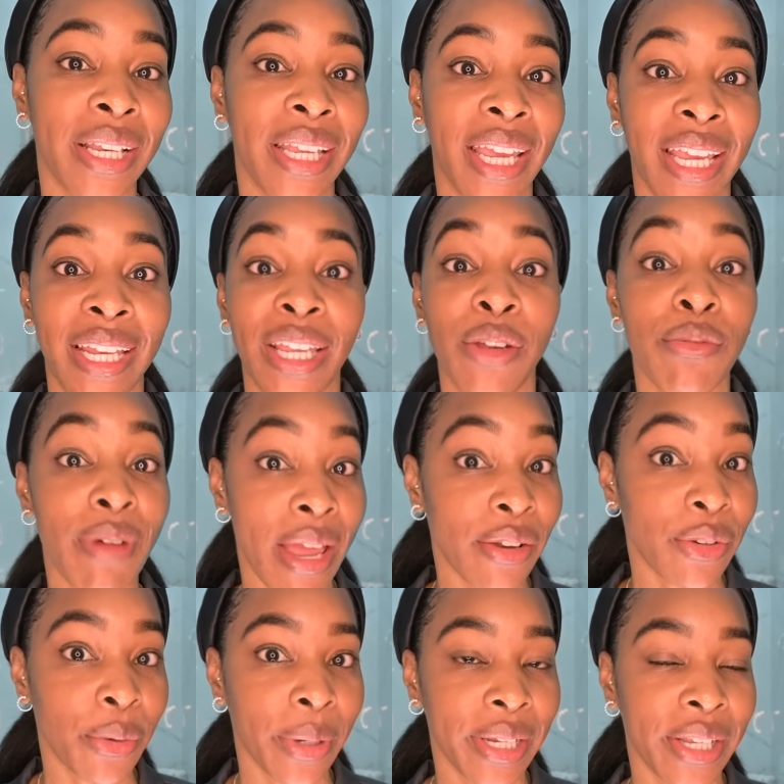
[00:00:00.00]
any
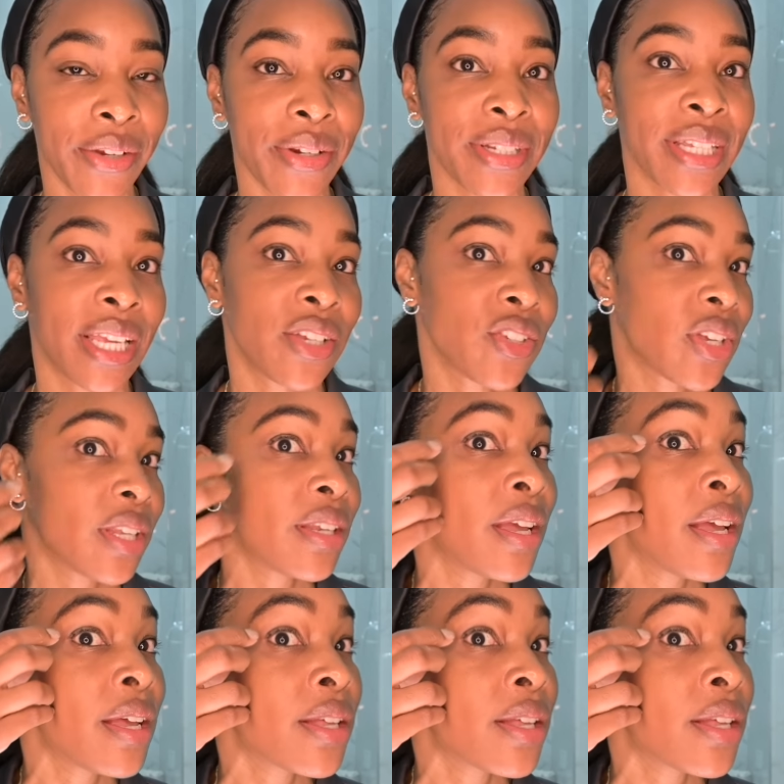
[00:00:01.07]
retinoid irritation.